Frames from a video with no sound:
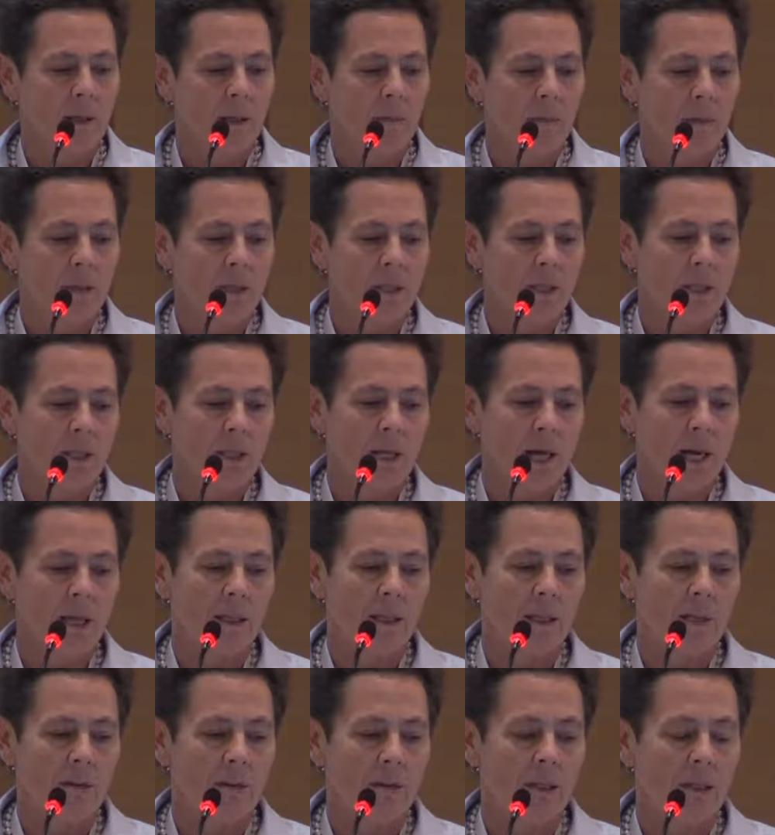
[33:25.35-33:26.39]
pretty
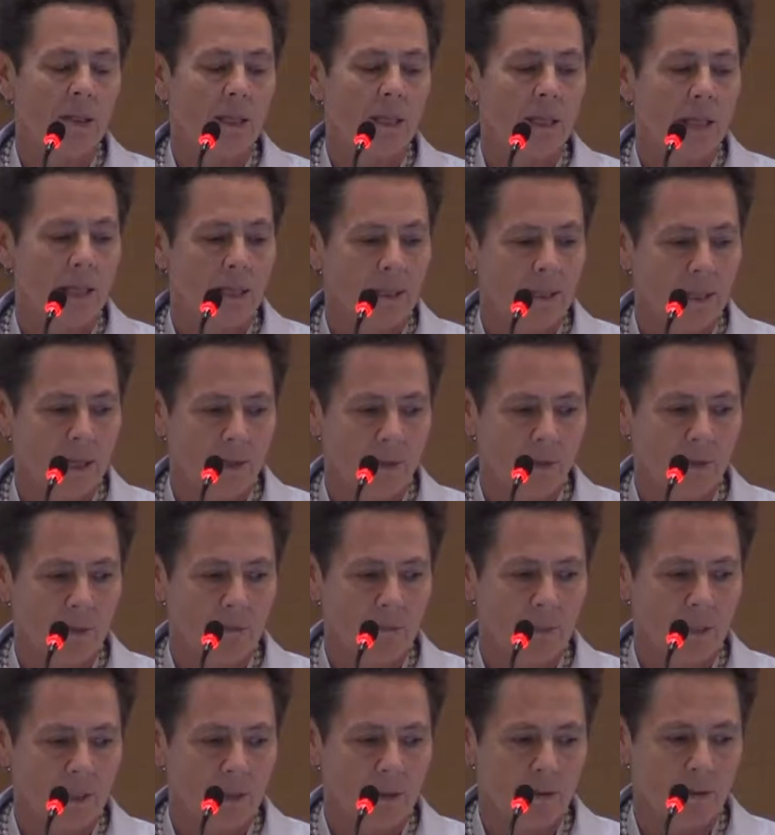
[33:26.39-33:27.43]
shallow, 1,000
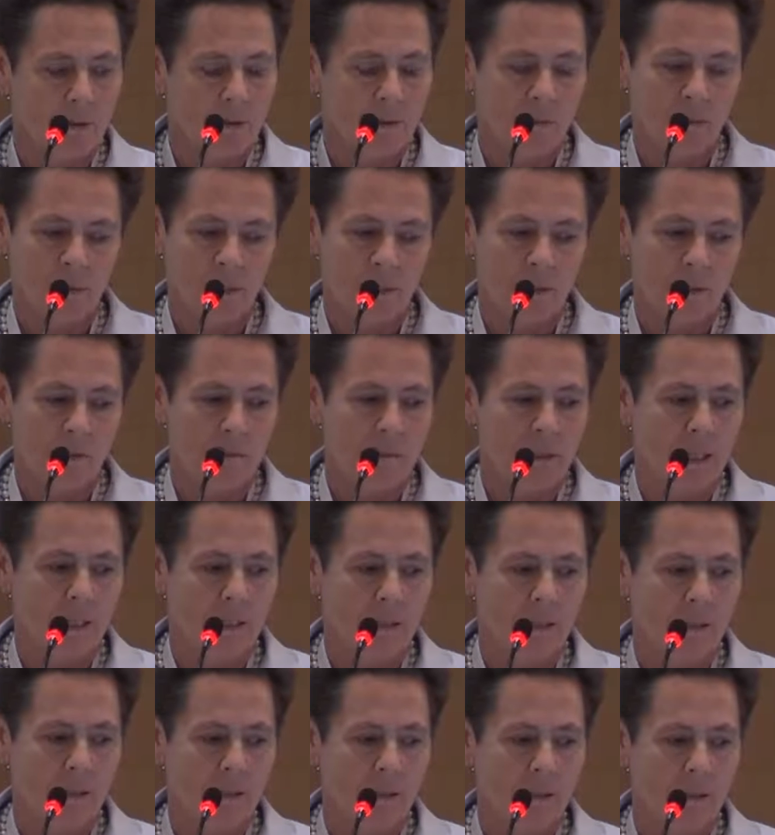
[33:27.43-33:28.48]
meters plus or
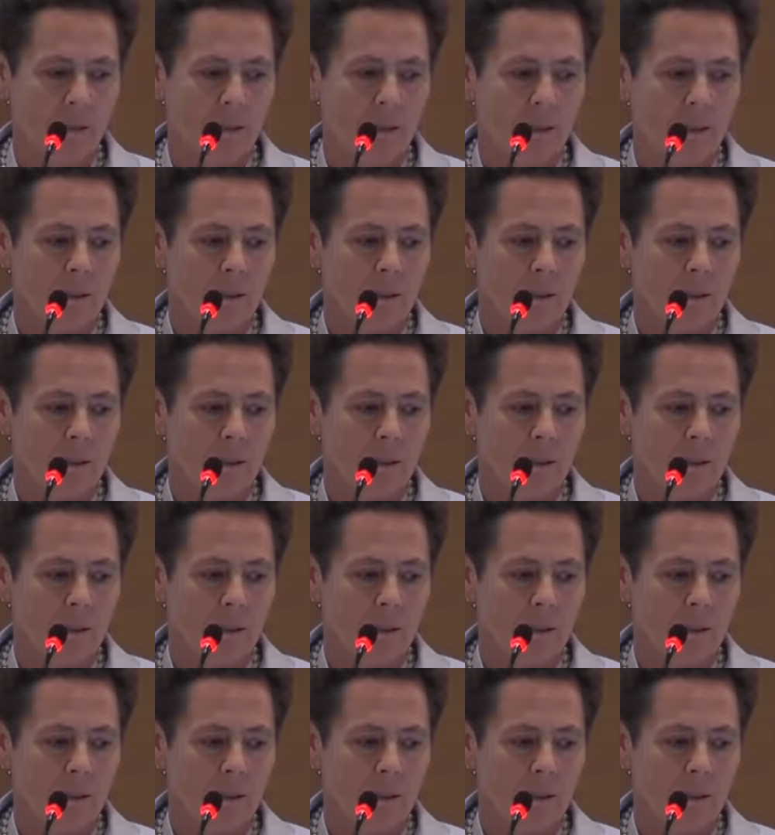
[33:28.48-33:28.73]
minus.